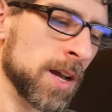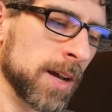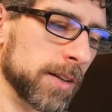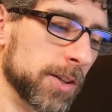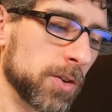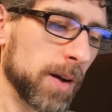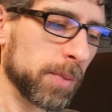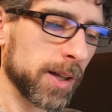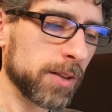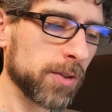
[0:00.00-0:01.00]
Did you have
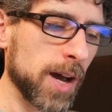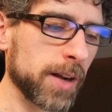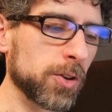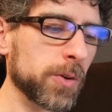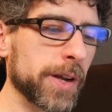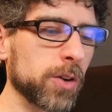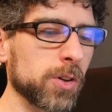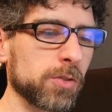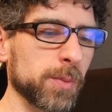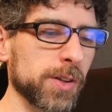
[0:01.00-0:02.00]
plans for adding new
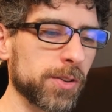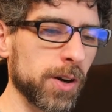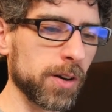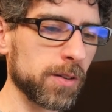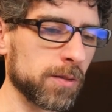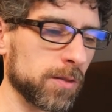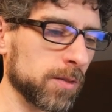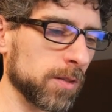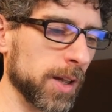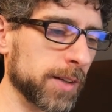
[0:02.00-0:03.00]
characters from the start?
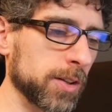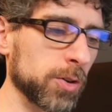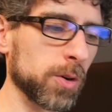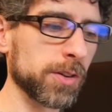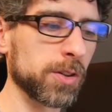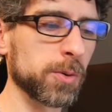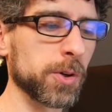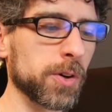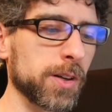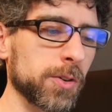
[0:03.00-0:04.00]
Like, did you always know you were
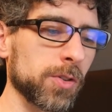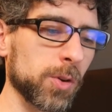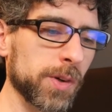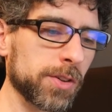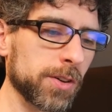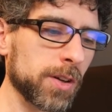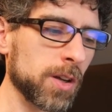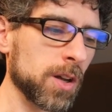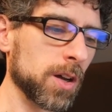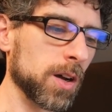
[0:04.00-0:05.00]
going to use the wizard?
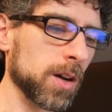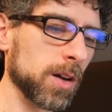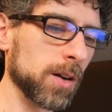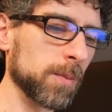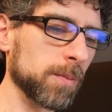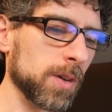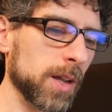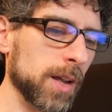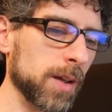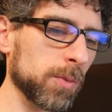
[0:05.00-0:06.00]

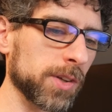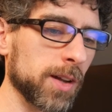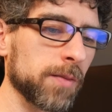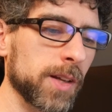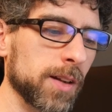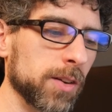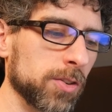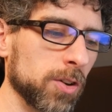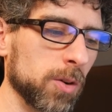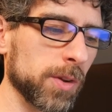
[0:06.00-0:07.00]
And was it convenient to
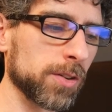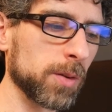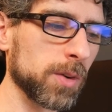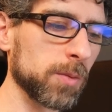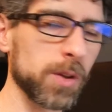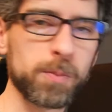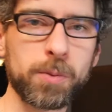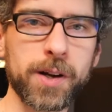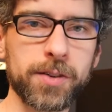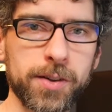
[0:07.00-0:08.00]
start with someone with
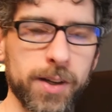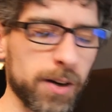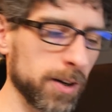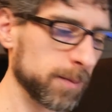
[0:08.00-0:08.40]
pre-existing art?